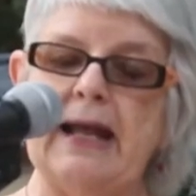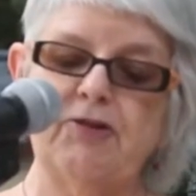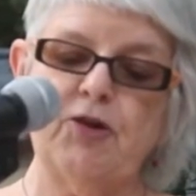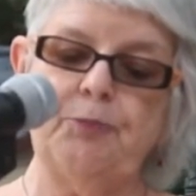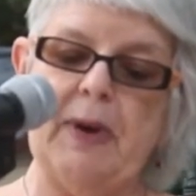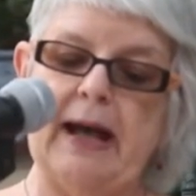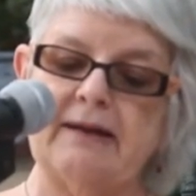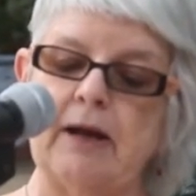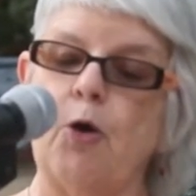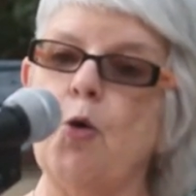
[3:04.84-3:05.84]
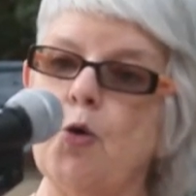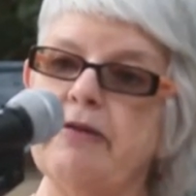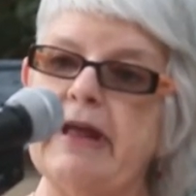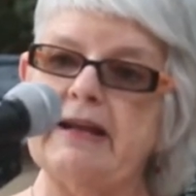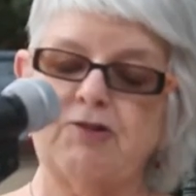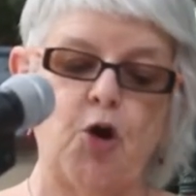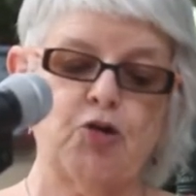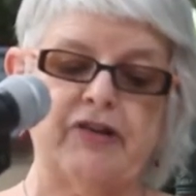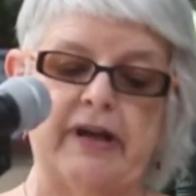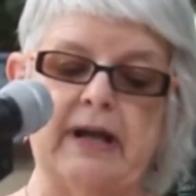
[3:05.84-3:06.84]
and her partner or their
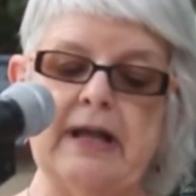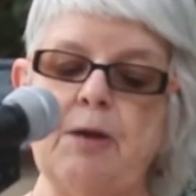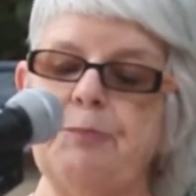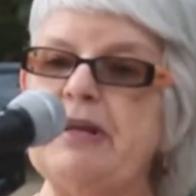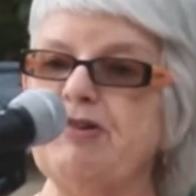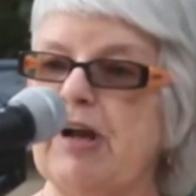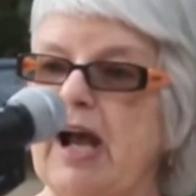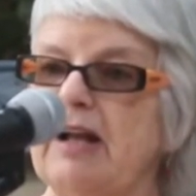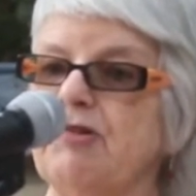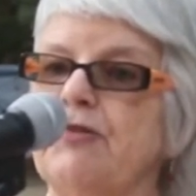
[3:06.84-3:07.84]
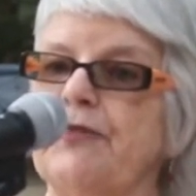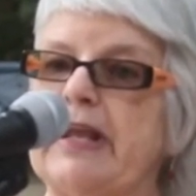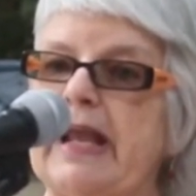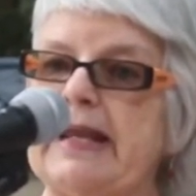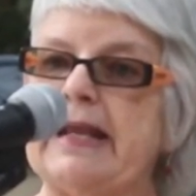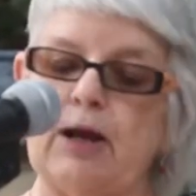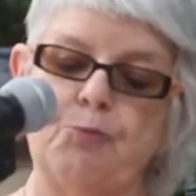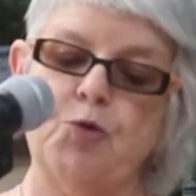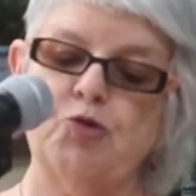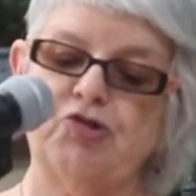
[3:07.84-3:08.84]
doctor be charged for getting an
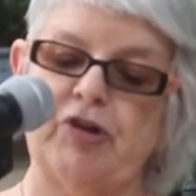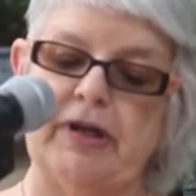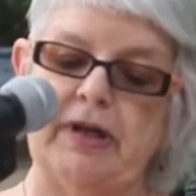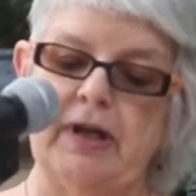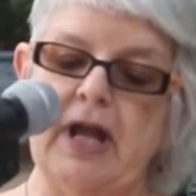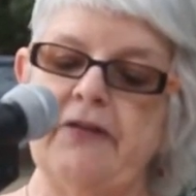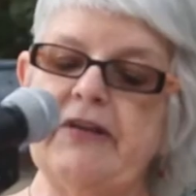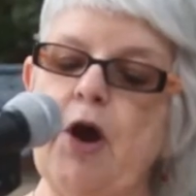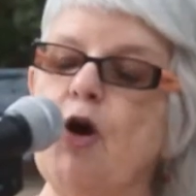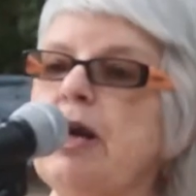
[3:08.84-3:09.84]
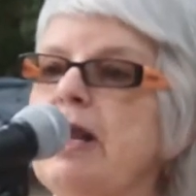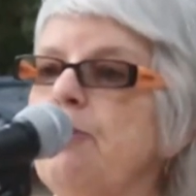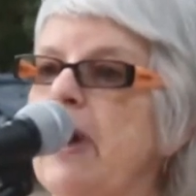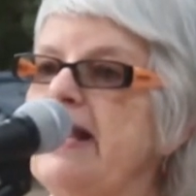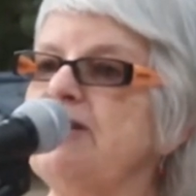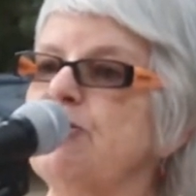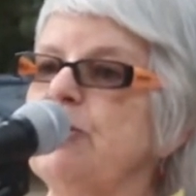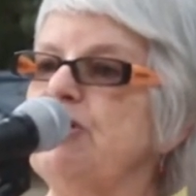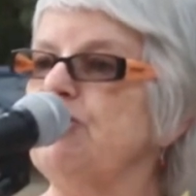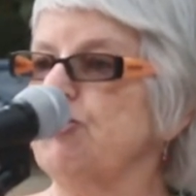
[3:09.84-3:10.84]
abortion. The only way
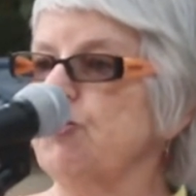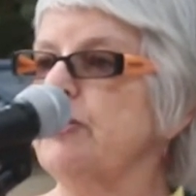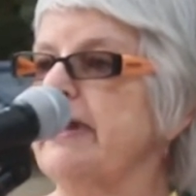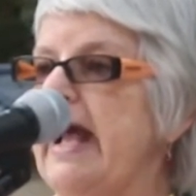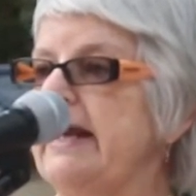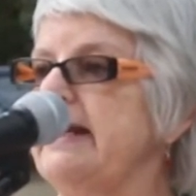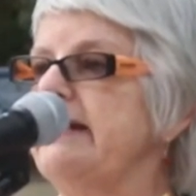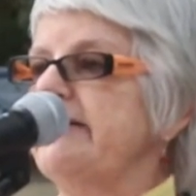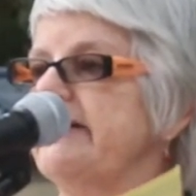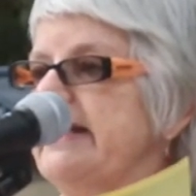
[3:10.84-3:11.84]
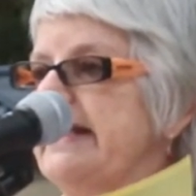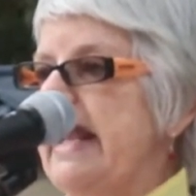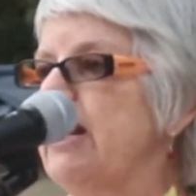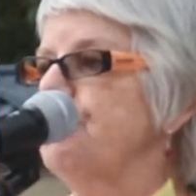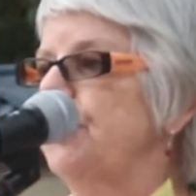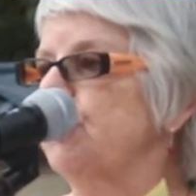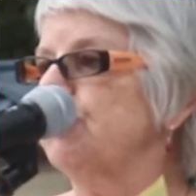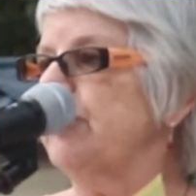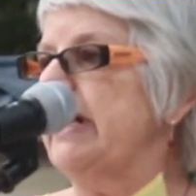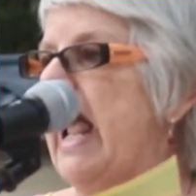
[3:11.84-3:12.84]
to ensure that is to get
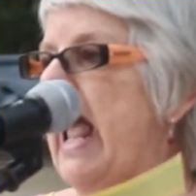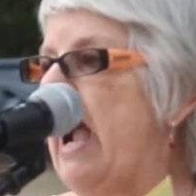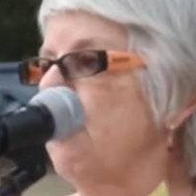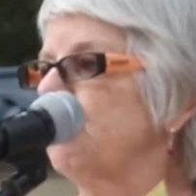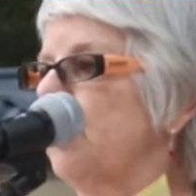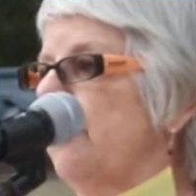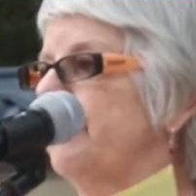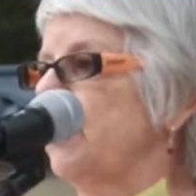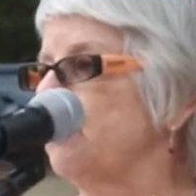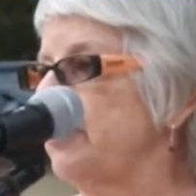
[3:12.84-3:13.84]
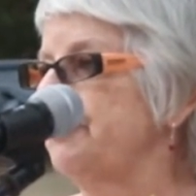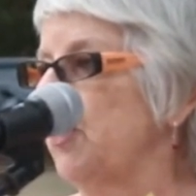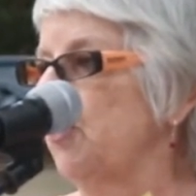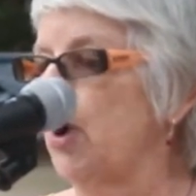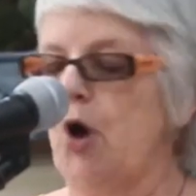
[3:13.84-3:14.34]
abortion out of the criminal